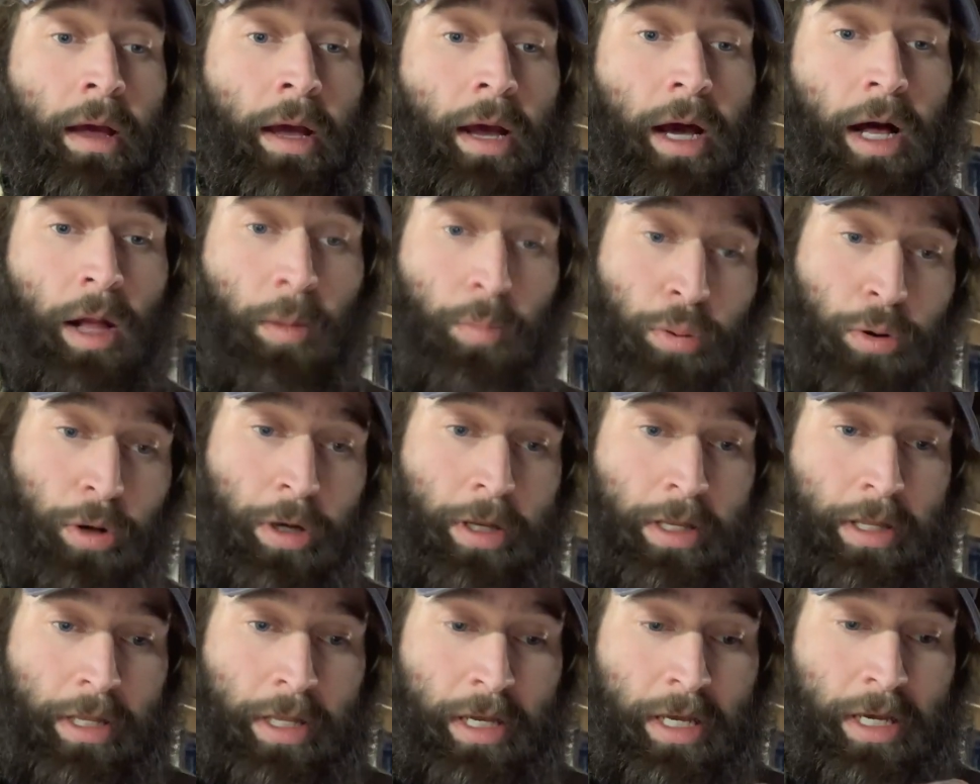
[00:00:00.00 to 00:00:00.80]
I'll
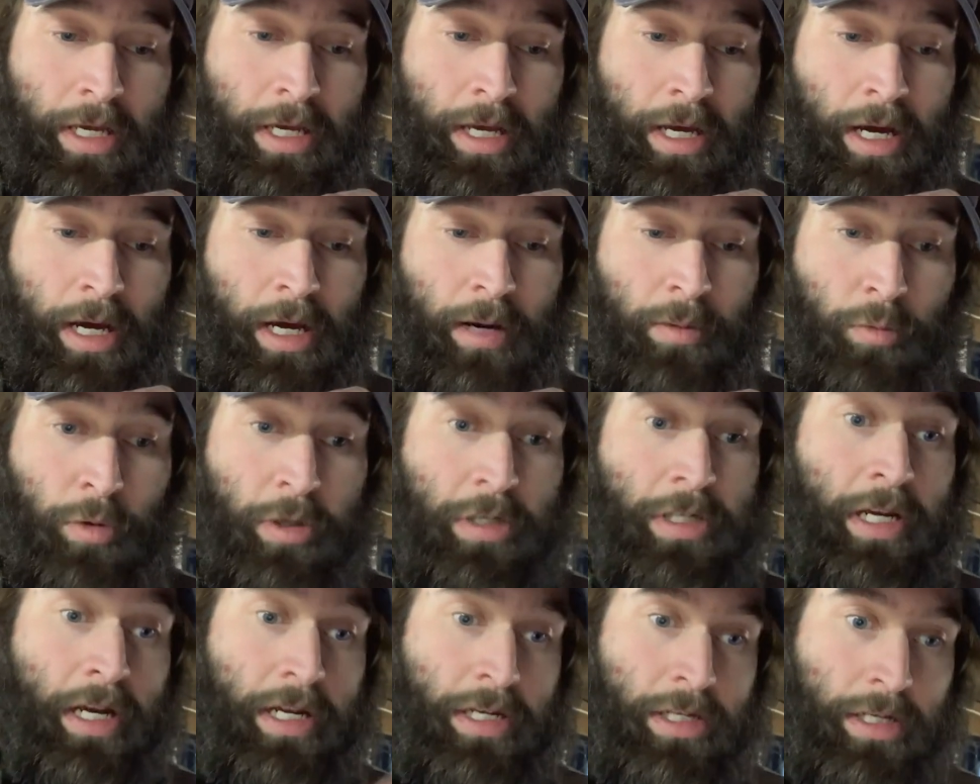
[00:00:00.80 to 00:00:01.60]
put the,
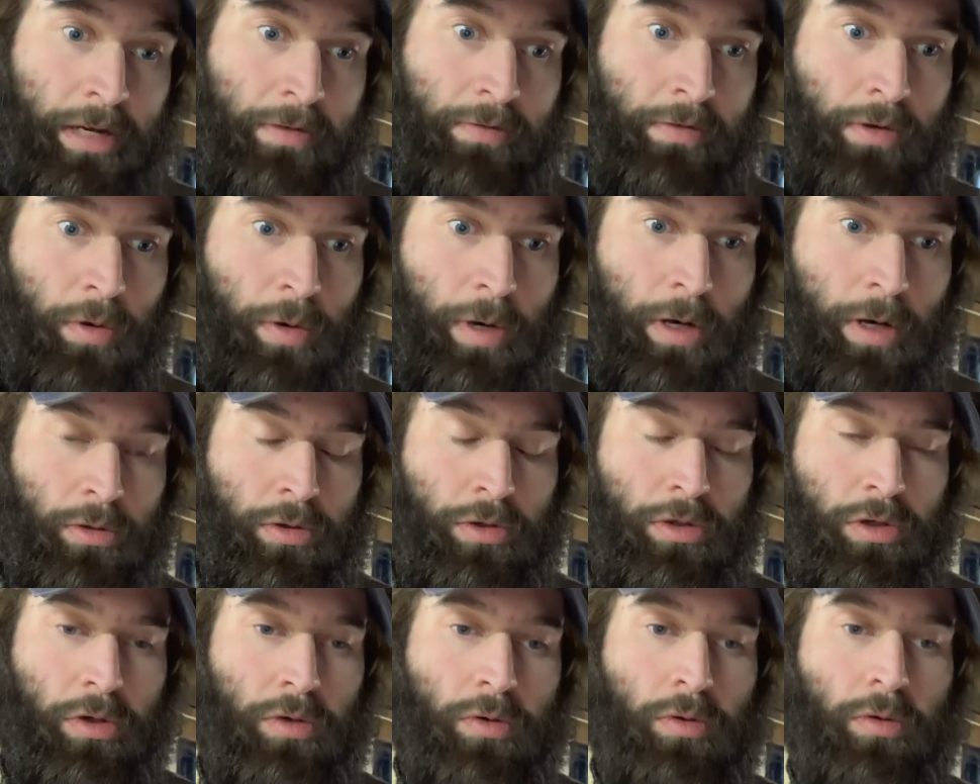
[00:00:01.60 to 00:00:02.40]
which I actually have to go
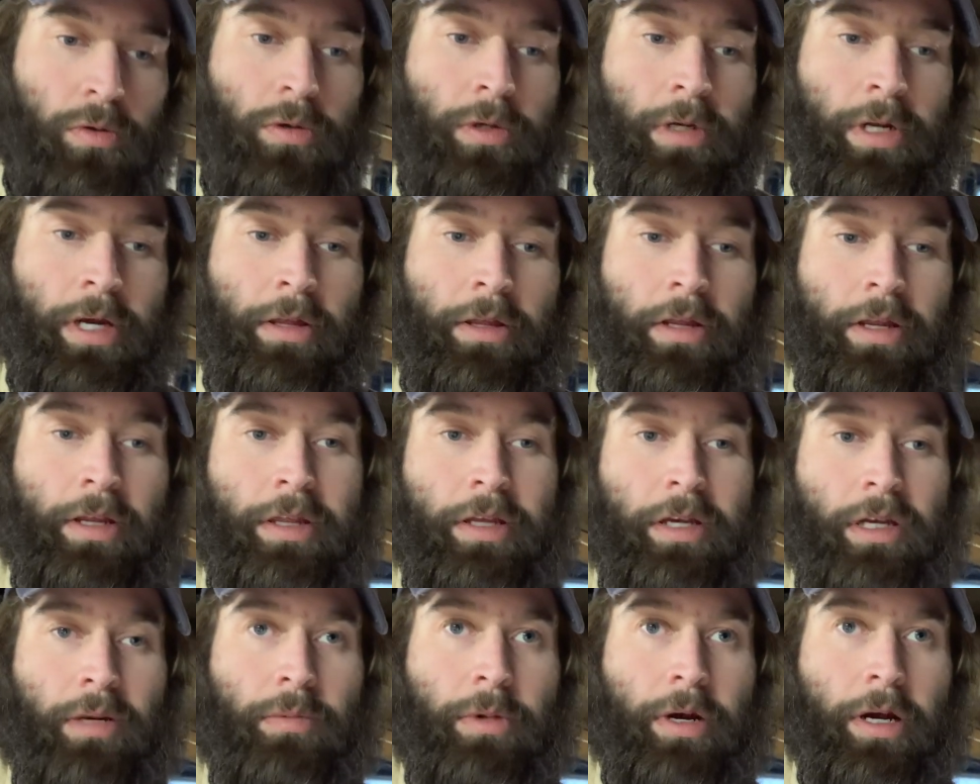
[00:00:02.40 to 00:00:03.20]
do now that I
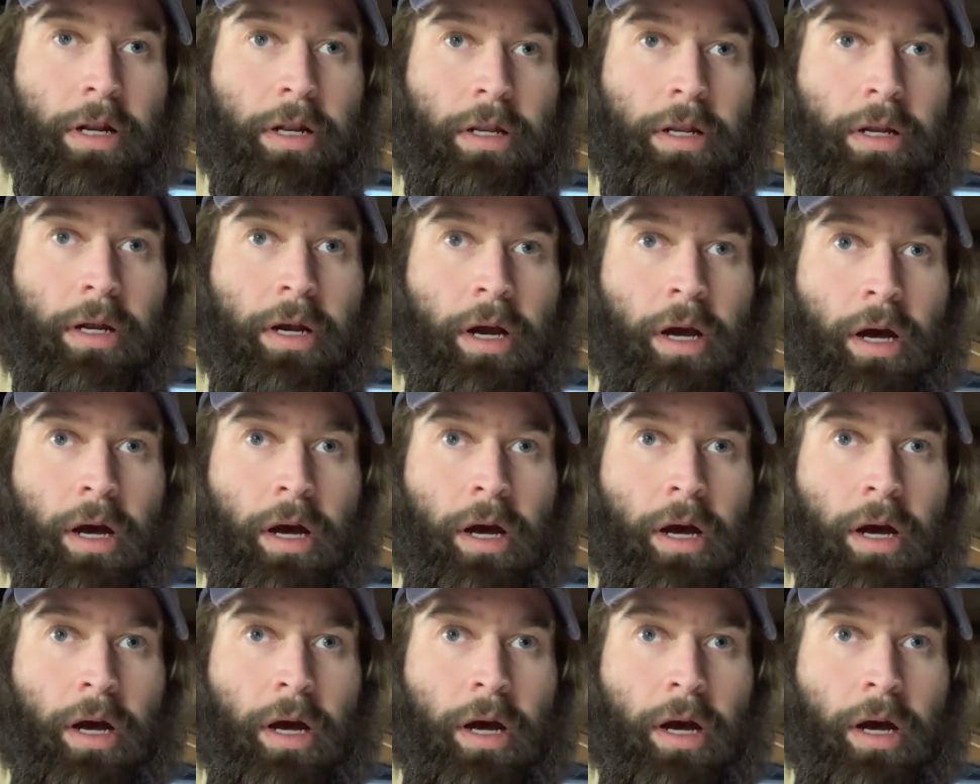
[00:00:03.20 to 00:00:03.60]
think about it.